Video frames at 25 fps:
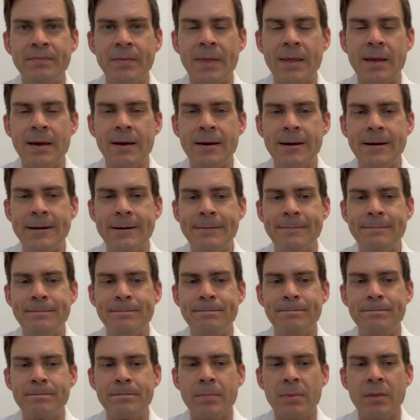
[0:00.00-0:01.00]

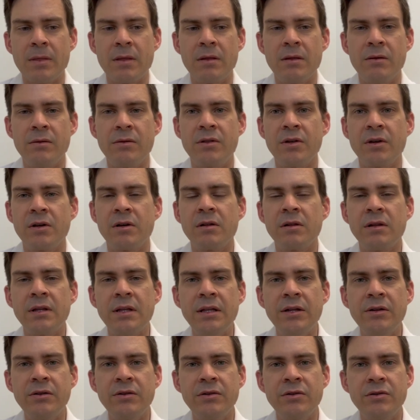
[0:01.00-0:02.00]
the
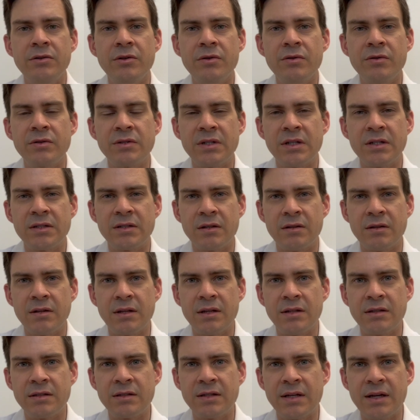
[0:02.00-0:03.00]
cleaner your nose is on the
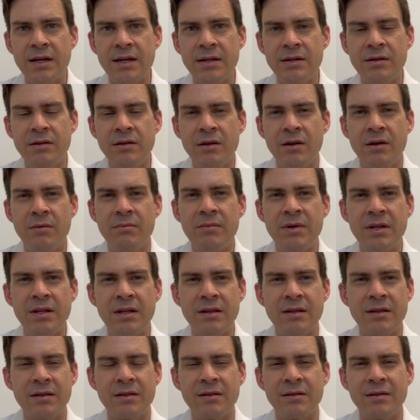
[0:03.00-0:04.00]
inside,
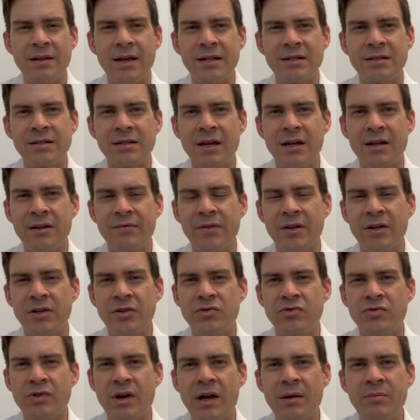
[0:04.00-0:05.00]
meaning that the less kind of like
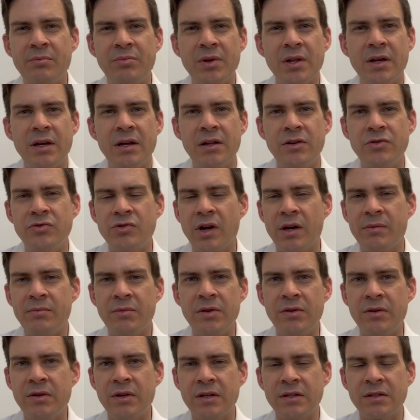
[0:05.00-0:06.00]
dry blood, dry
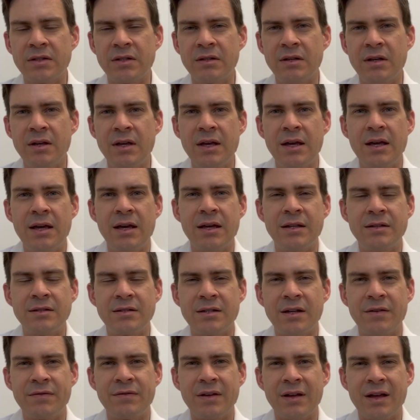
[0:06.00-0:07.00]
mucus, and
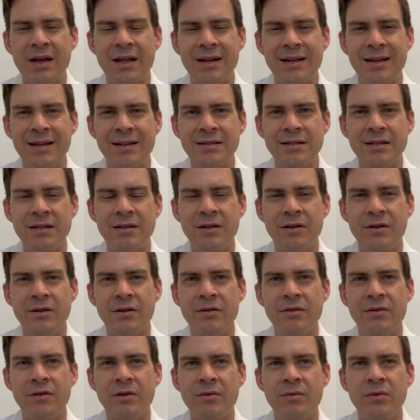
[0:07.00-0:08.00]
stuff that kind of gets in
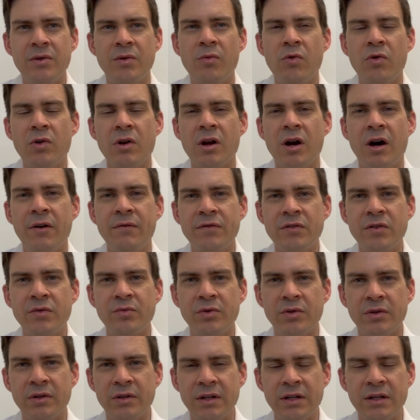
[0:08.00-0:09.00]
there, the more
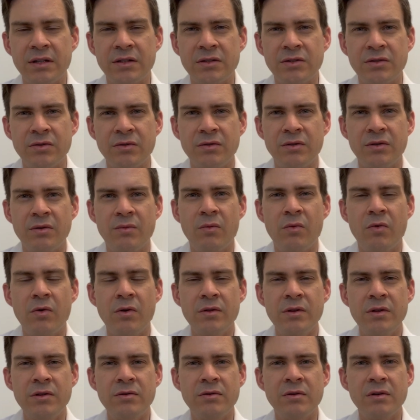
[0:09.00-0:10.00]
comfortable it is. So the more
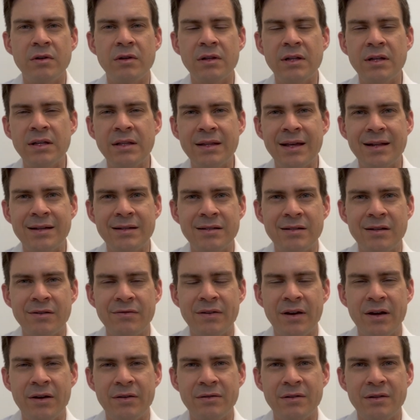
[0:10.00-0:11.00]
that you can clean that stuff
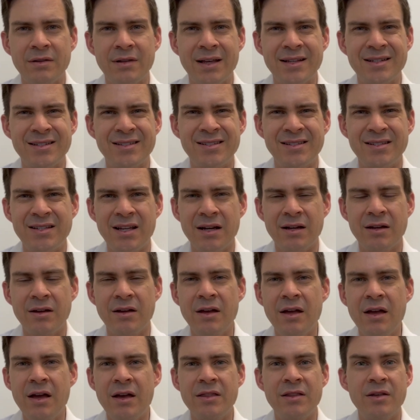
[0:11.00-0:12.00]
out, the less stuck,
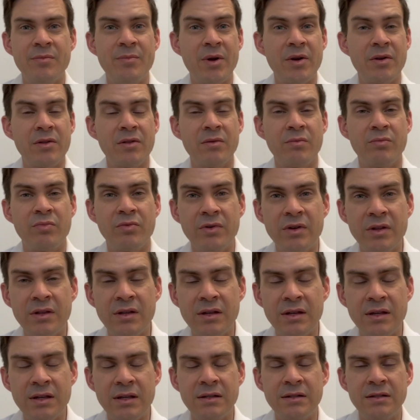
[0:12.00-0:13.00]
the better the
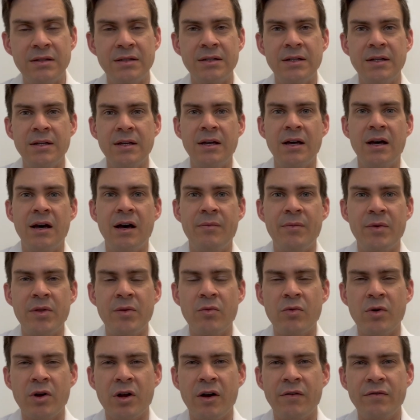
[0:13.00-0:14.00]
breathing is, and the
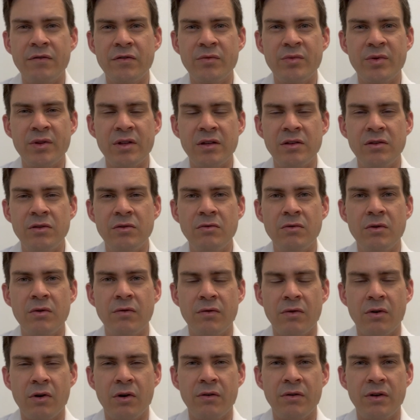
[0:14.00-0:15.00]
more comfortable that you
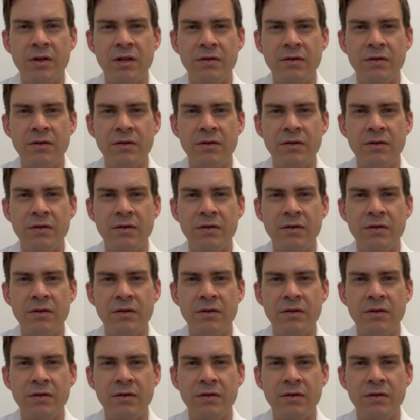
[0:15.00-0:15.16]
overall